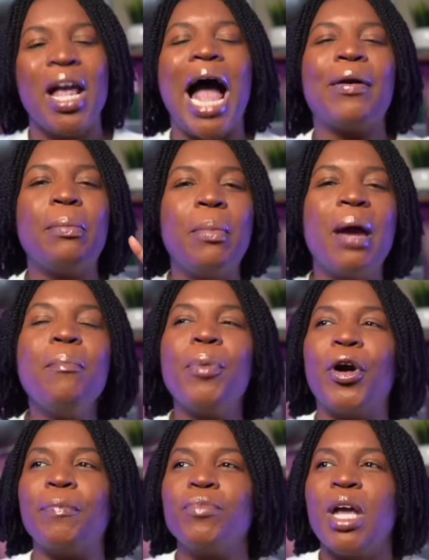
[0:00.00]
I
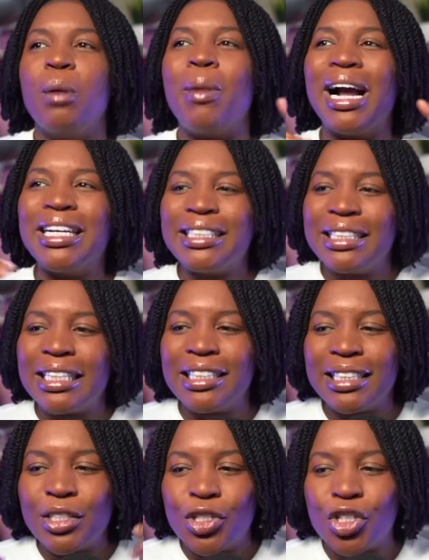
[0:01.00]
remember my
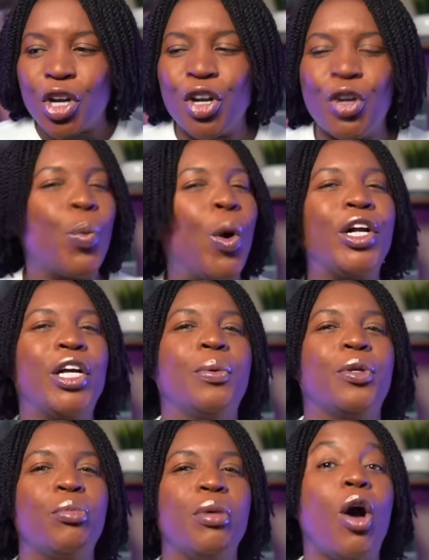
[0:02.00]
assistant started working
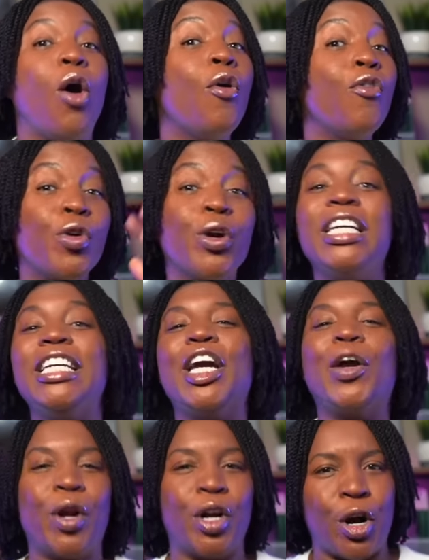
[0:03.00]
with me over a
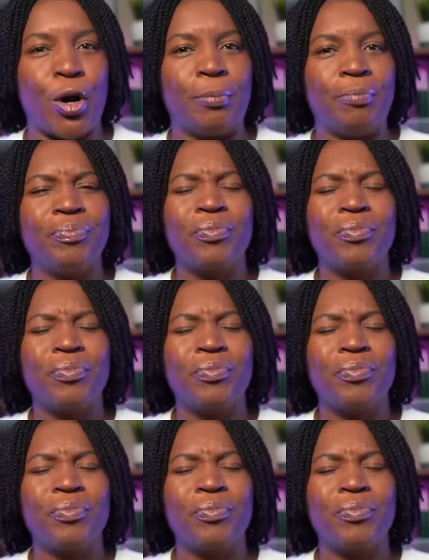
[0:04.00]
year ago.